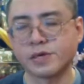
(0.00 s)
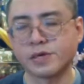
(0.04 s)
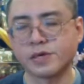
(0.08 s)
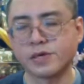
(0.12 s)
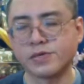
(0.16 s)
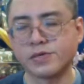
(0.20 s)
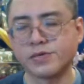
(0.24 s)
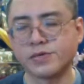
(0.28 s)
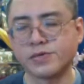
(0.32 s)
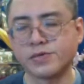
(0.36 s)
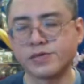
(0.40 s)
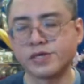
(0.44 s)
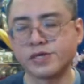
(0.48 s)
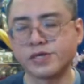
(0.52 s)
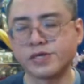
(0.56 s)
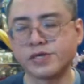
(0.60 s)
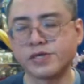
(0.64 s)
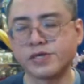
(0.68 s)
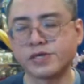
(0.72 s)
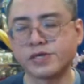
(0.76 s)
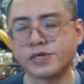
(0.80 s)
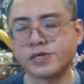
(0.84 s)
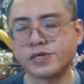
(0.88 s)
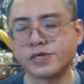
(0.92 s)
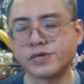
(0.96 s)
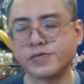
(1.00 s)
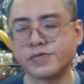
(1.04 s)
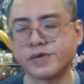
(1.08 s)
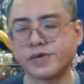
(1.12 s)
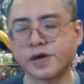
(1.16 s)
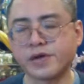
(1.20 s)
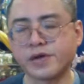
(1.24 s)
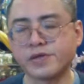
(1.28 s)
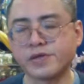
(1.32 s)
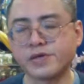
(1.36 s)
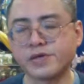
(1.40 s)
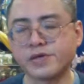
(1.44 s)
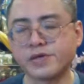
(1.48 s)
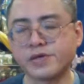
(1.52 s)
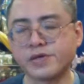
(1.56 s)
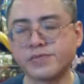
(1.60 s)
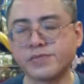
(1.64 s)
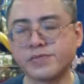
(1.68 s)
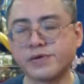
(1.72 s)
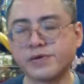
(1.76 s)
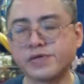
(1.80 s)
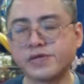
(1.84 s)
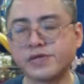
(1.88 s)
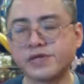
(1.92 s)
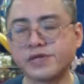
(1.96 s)
Notice the other
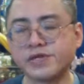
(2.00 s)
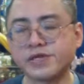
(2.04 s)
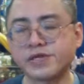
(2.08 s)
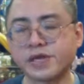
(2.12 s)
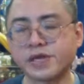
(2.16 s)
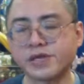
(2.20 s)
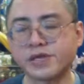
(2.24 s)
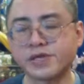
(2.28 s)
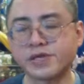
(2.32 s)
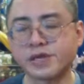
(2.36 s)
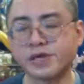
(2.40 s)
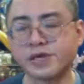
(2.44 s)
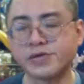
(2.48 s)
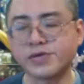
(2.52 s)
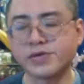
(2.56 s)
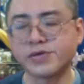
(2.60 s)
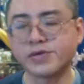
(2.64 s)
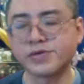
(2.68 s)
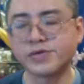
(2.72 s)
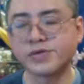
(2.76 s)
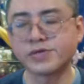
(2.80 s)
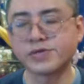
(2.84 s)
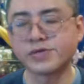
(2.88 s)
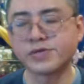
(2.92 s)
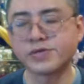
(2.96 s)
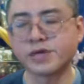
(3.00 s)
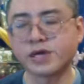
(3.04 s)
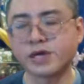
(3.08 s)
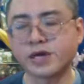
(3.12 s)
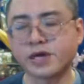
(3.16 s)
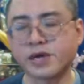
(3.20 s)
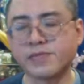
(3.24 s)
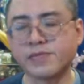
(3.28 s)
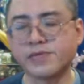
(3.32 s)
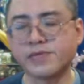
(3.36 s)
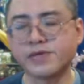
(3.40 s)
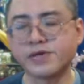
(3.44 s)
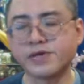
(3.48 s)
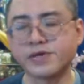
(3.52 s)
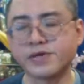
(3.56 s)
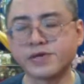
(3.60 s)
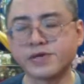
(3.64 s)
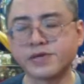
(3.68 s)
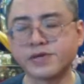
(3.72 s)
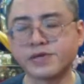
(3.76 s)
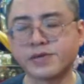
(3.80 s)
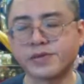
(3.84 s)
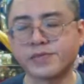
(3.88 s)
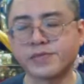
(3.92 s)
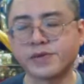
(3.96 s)
bodily sensations
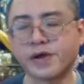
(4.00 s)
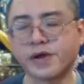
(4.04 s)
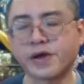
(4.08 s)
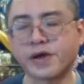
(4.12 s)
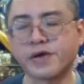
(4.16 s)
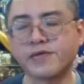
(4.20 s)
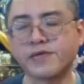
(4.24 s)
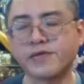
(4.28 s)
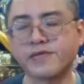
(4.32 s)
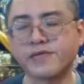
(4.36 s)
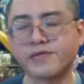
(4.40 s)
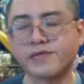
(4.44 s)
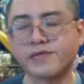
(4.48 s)
accompanying the breath.